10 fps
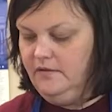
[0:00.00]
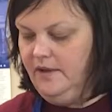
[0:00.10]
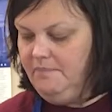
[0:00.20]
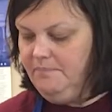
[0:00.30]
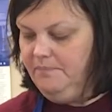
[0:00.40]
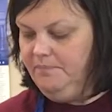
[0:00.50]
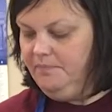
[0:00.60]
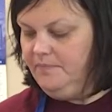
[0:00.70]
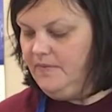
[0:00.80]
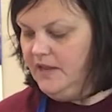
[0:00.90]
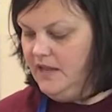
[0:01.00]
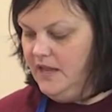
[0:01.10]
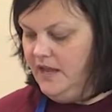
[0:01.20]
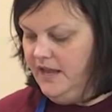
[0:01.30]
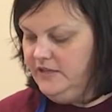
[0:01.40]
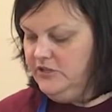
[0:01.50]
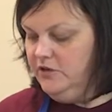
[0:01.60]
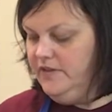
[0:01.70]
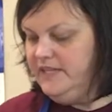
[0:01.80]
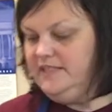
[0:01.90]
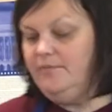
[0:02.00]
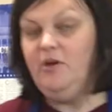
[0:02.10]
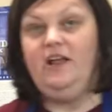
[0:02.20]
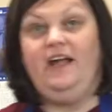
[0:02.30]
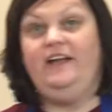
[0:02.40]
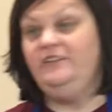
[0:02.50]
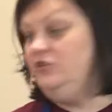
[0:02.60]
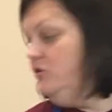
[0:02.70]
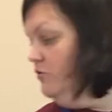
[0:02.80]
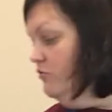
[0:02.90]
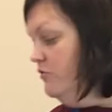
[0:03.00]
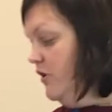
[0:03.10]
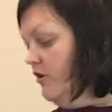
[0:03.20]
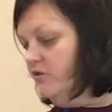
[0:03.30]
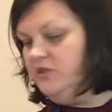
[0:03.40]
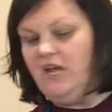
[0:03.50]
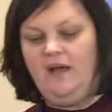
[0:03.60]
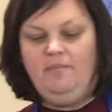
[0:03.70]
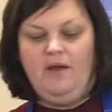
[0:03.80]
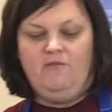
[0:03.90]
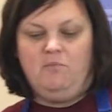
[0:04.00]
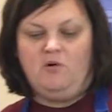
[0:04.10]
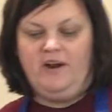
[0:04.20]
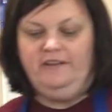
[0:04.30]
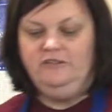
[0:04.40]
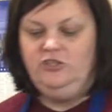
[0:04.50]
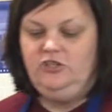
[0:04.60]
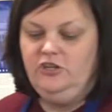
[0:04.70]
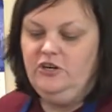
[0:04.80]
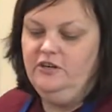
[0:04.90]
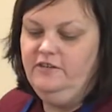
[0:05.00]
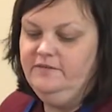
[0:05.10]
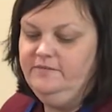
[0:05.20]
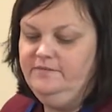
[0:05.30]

Okay. And to this, I'm going to add 2/3 cup of brown sugar.